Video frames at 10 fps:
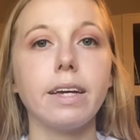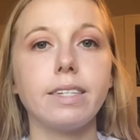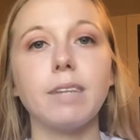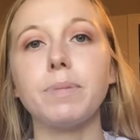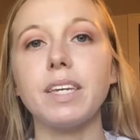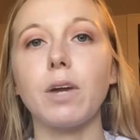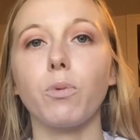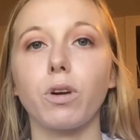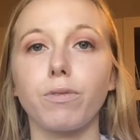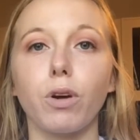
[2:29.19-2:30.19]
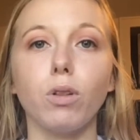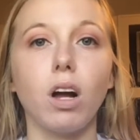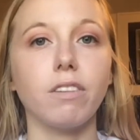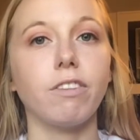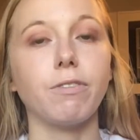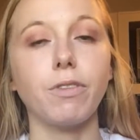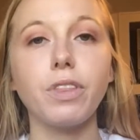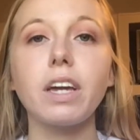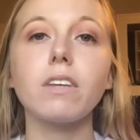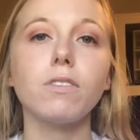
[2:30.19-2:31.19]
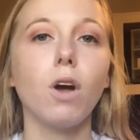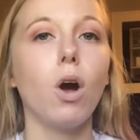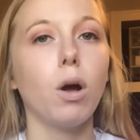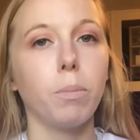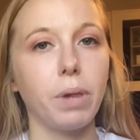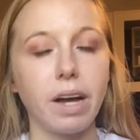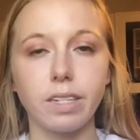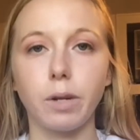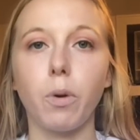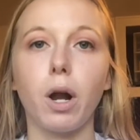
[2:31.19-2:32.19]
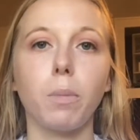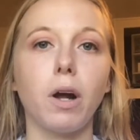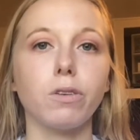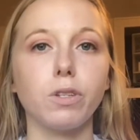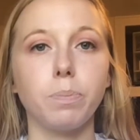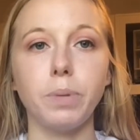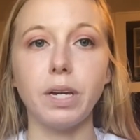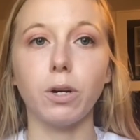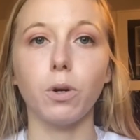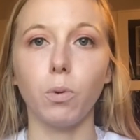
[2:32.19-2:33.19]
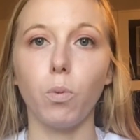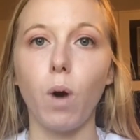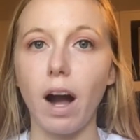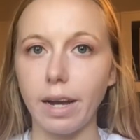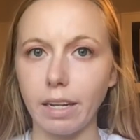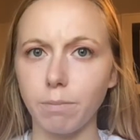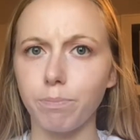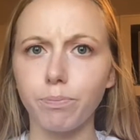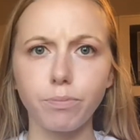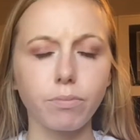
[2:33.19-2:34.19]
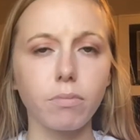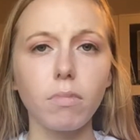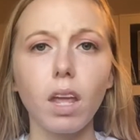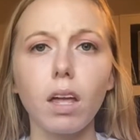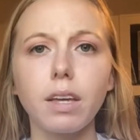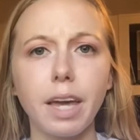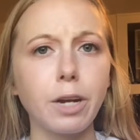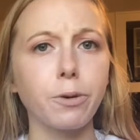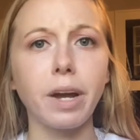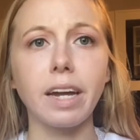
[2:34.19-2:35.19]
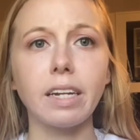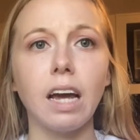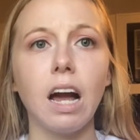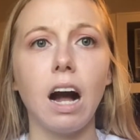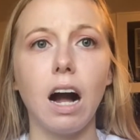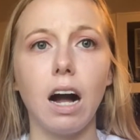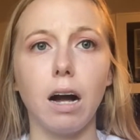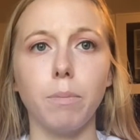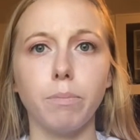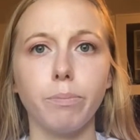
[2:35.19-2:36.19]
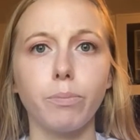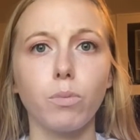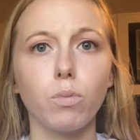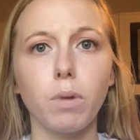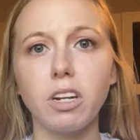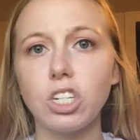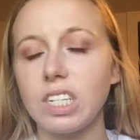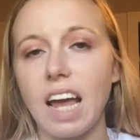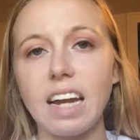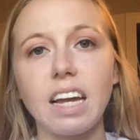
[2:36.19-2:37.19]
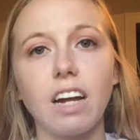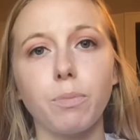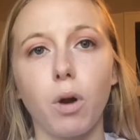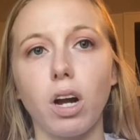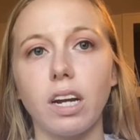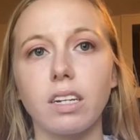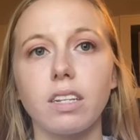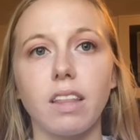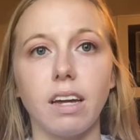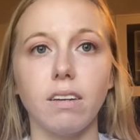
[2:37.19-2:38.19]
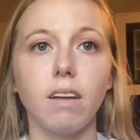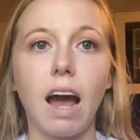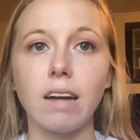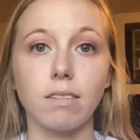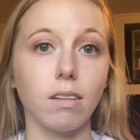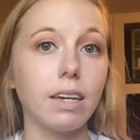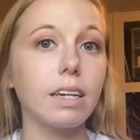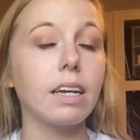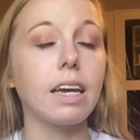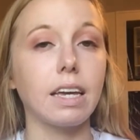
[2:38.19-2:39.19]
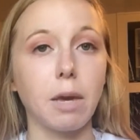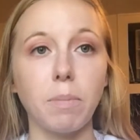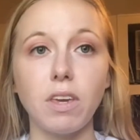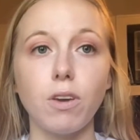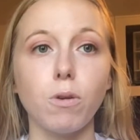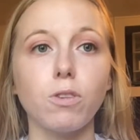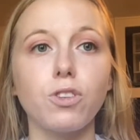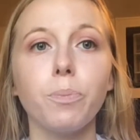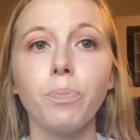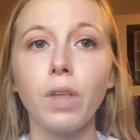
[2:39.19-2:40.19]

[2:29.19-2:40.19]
SIPSI can work for a lot of different things: plastic water bottles, beer, wine, Gatorade, just any kind of product that has a lid, it can be used.